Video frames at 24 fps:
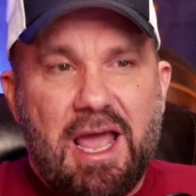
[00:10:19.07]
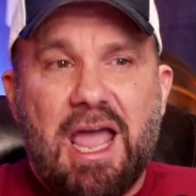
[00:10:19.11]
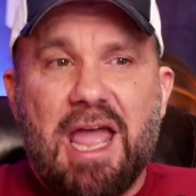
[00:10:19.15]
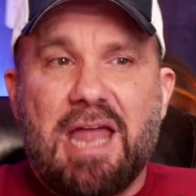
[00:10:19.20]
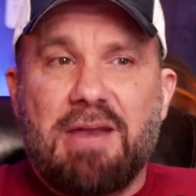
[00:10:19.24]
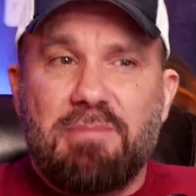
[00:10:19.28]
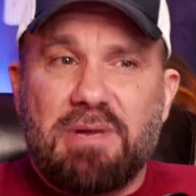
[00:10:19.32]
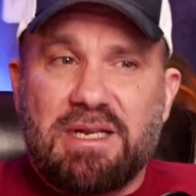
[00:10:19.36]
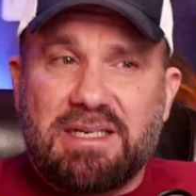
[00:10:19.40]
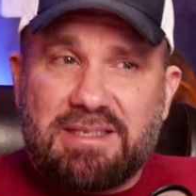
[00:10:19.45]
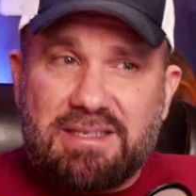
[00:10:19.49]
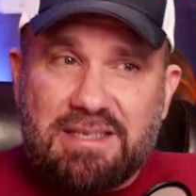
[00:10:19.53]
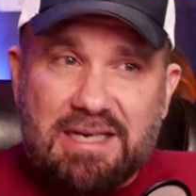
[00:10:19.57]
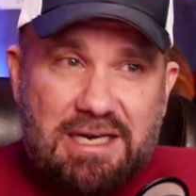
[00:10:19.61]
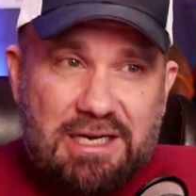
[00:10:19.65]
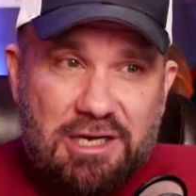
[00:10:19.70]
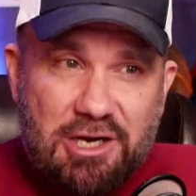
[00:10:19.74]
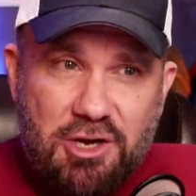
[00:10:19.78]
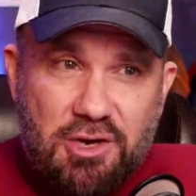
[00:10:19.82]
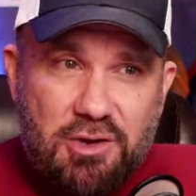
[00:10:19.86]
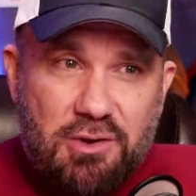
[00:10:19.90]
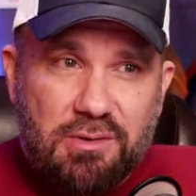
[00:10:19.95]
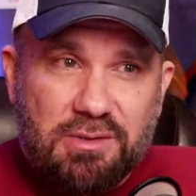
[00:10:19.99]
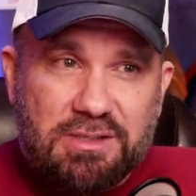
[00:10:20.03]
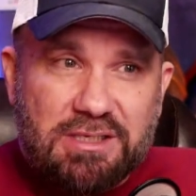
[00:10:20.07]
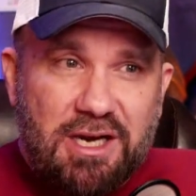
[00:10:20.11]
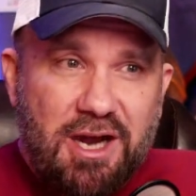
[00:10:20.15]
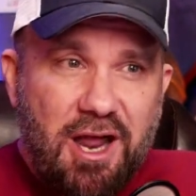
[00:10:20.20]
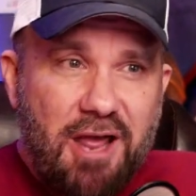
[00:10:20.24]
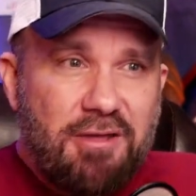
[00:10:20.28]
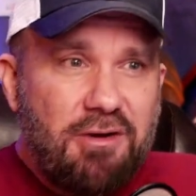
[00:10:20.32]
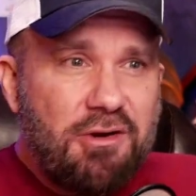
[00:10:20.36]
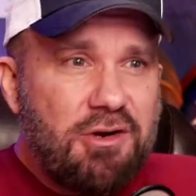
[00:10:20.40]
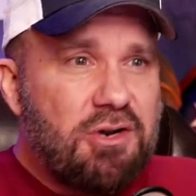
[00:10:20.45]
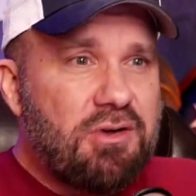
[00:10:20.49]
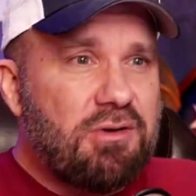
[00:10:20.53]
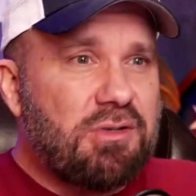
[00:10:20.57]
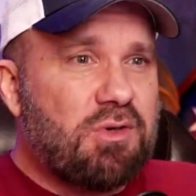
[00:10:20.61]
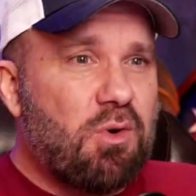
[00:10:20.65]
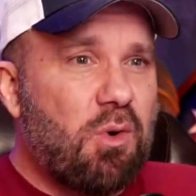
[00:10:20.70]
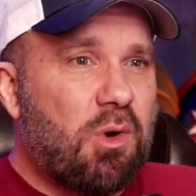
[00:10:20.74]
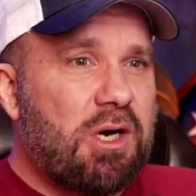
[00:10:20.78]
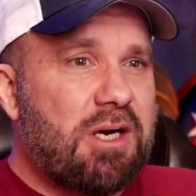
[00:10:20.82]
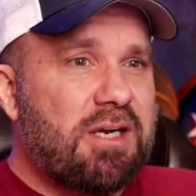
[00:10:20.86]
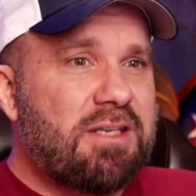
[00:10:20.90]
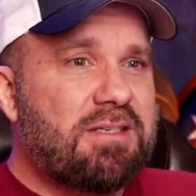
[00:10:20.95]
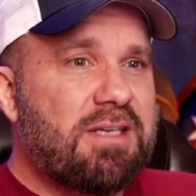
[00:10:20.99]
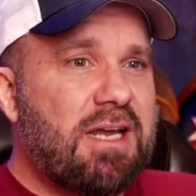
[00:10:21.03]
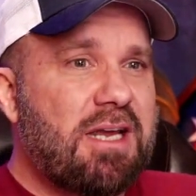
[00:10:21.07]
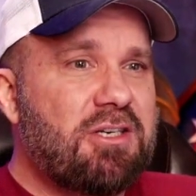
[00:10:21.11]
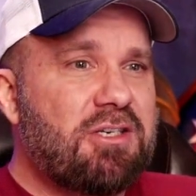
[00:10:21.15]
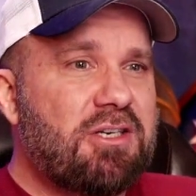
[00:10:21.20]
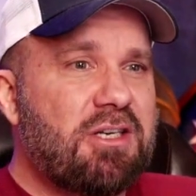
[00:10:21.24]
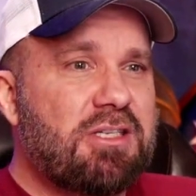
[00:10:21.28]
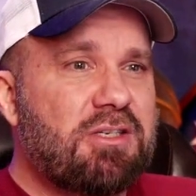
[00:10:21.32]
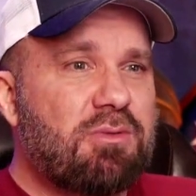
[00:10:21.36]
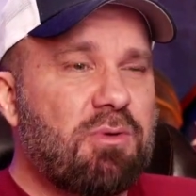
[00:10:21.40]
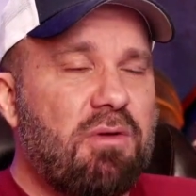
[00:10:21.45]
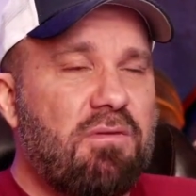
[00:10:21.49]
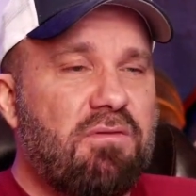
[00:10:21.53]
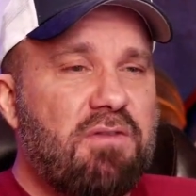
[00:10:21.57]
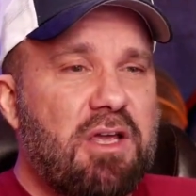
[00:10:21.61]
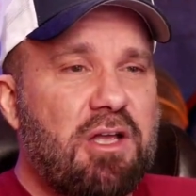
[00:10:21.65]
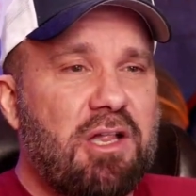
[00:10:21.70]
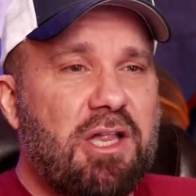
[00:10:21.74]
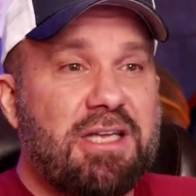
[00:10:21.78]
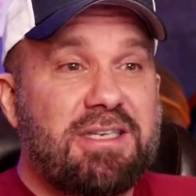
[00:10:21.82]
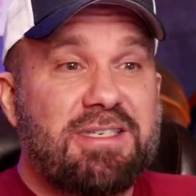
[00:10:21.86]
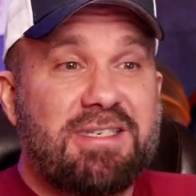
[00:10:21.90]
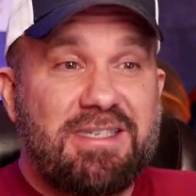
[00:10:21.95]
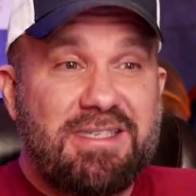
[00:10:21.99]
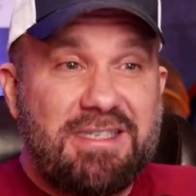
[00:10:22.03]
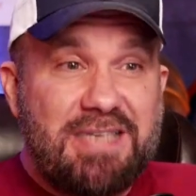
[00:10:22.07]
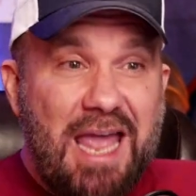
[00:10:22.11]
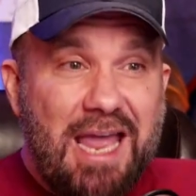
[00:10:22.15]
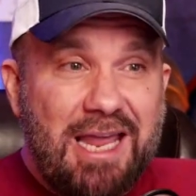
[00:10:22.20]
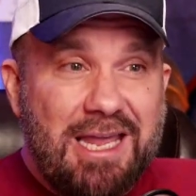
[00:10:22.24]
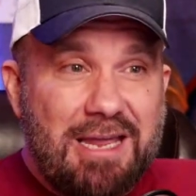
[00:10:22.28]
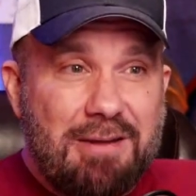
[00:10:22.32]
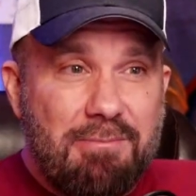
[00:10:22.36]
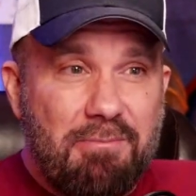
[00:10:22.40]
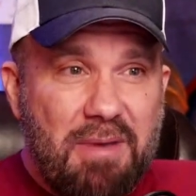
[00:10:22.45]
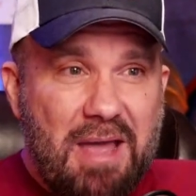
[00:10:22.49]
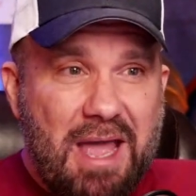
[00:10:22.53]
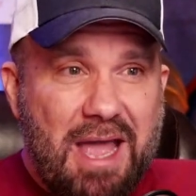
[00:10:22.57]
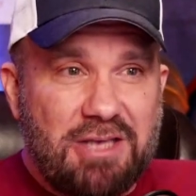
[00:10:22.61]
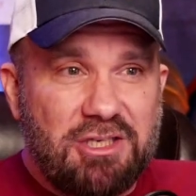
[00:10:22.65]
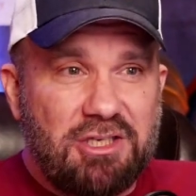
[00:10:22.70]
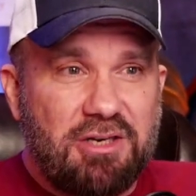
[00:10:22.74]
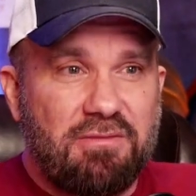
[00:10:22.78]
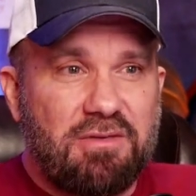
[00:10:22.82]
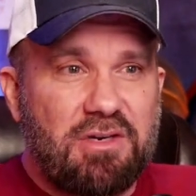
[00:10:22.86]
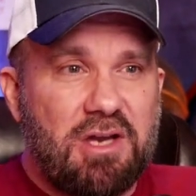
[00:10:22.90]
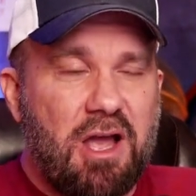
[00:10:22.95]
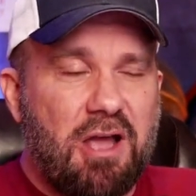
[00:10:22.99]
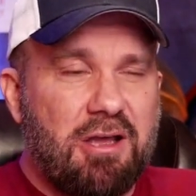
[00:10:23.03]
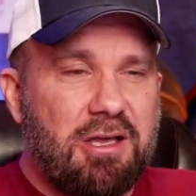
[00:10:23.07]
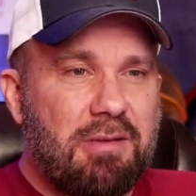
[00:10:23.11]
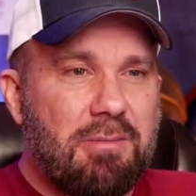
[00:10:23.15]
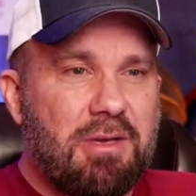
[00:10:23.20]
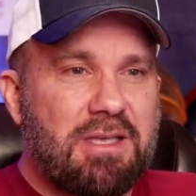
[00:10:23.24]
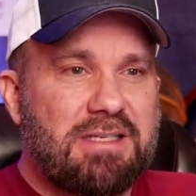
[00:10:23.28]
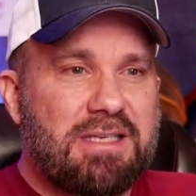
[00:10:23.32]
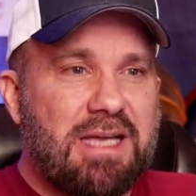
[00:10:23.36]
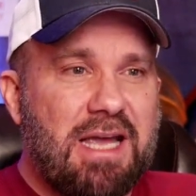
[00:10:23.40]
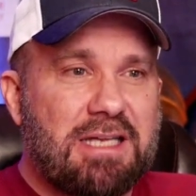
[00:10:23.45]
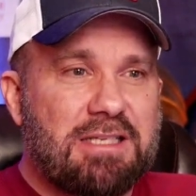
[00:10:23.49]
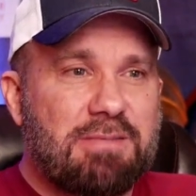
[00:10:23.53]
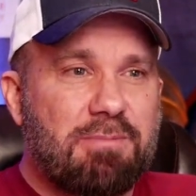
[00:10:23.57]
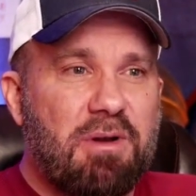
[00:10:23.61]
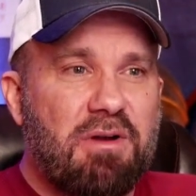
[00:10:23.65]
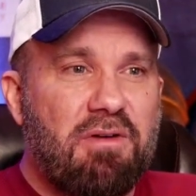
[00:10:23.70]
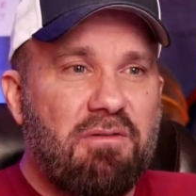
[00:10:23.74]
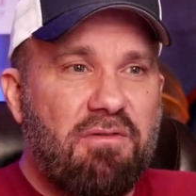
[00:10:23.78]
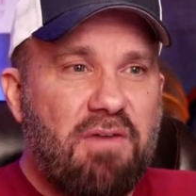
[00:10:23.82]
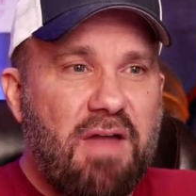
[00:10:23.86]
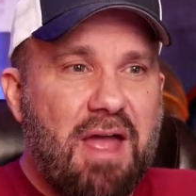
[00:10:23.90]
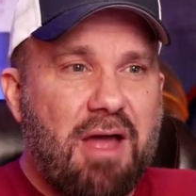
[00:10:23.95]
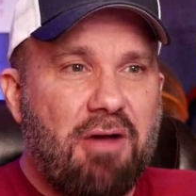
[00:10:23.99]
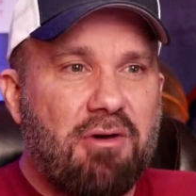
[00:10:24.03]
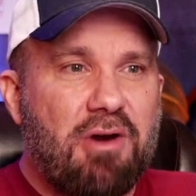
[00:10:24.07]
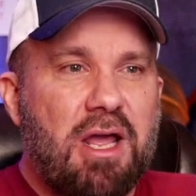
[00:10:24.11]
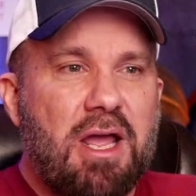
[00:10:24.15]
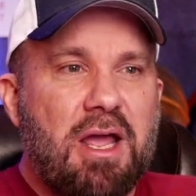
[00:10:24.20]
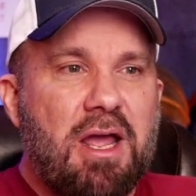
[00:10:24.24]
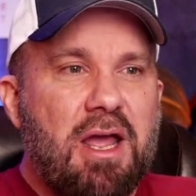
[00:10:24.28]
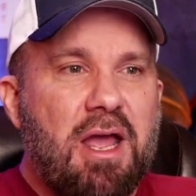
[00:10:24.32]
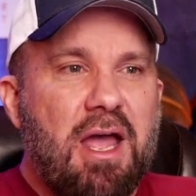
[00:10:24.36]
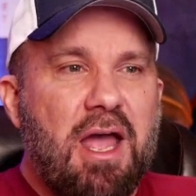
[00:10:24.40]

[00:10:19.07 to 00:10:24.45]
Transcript: NBC News and other news organizations reveal a second batch of documents has been found